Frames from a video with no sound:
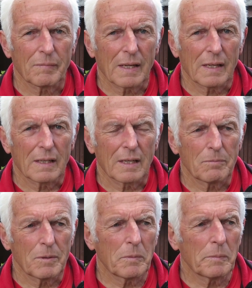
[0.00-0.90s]
I
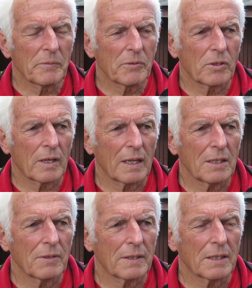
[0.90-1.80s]
remember before I left that